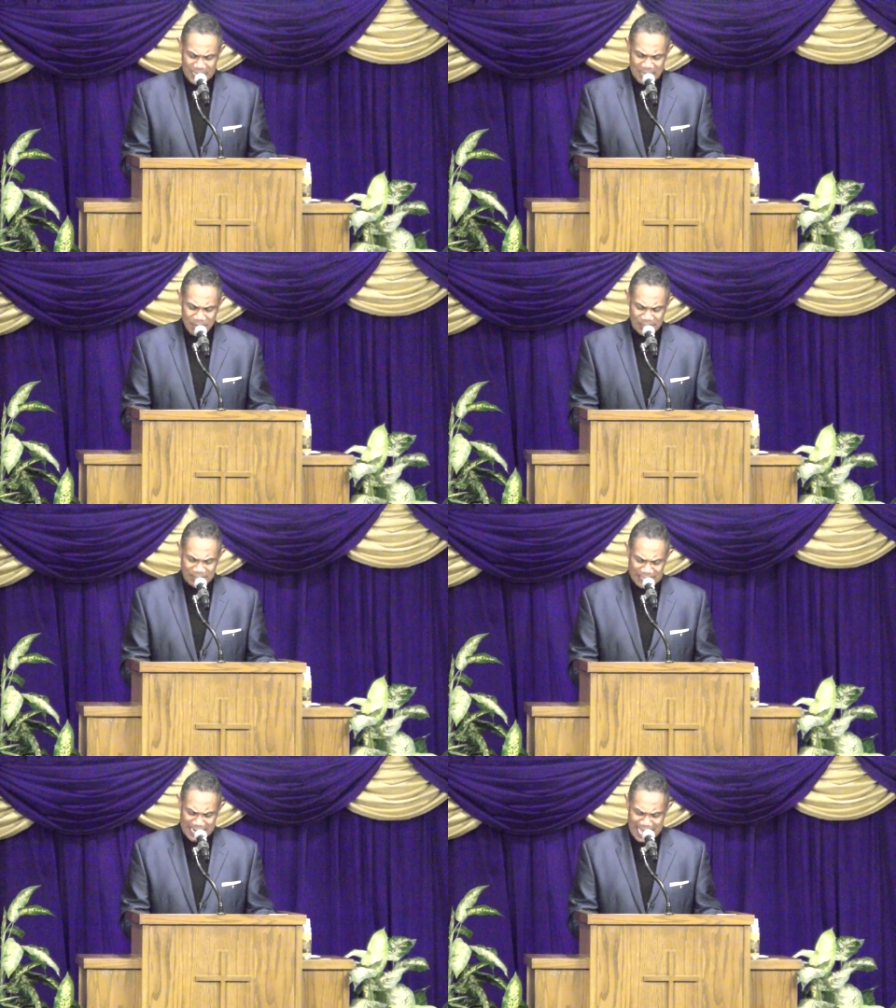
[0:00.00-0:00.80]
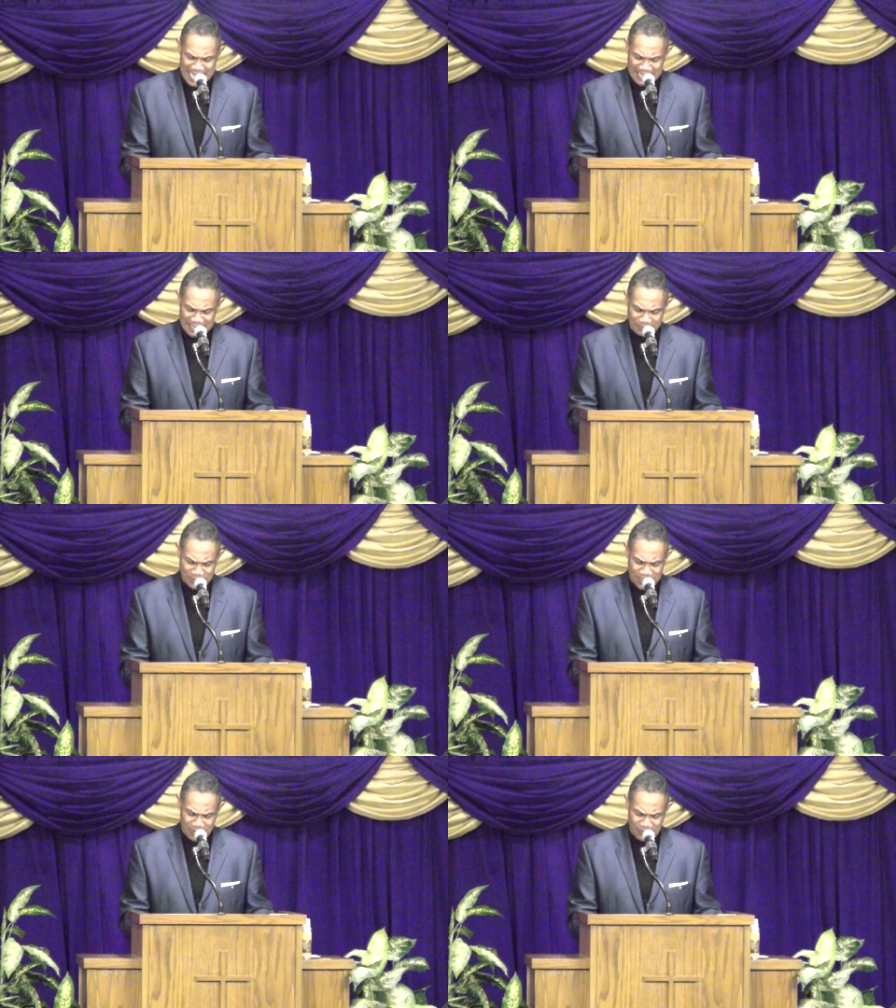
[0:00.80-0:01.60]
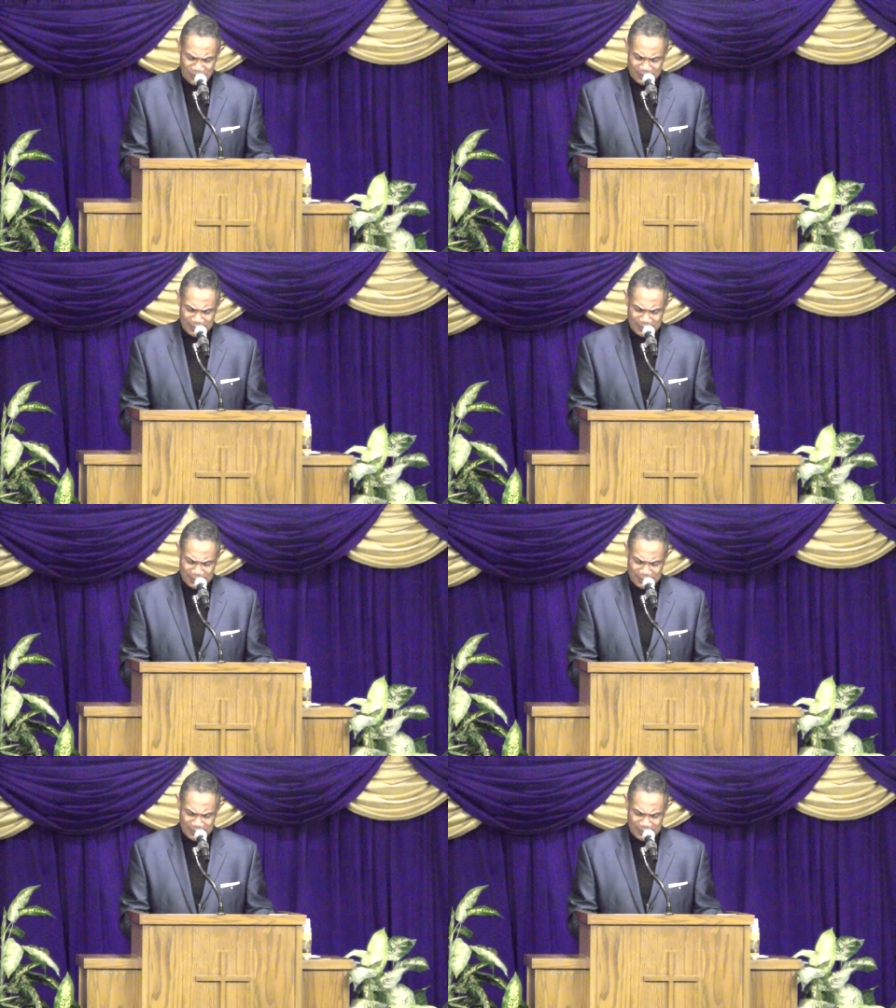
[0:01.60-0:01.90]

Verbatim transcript: he must deny himself,